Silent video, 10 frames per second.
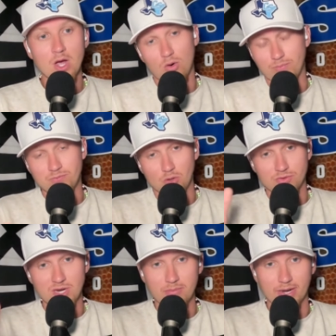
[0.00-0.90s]
or
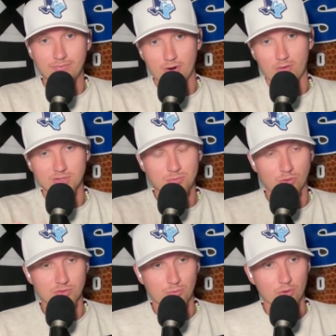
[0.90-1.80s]
told somebody in Front Office
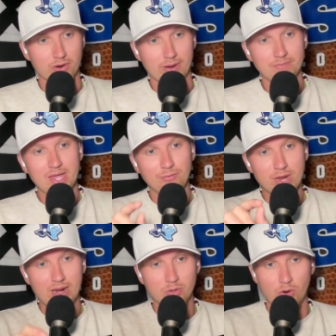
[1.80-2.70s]
Sports reported on him, if
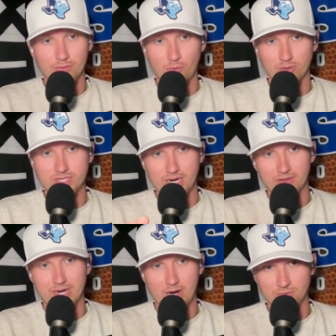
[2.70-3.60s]
we end up going to 14 in
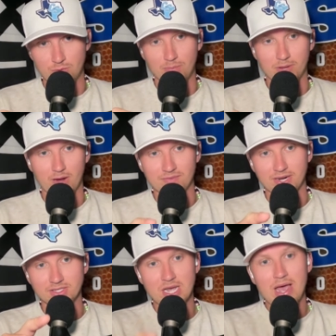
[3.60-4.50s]
the college football playoff,
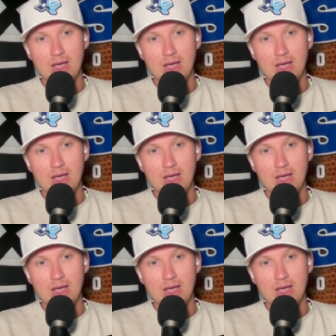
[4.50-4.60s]
that is,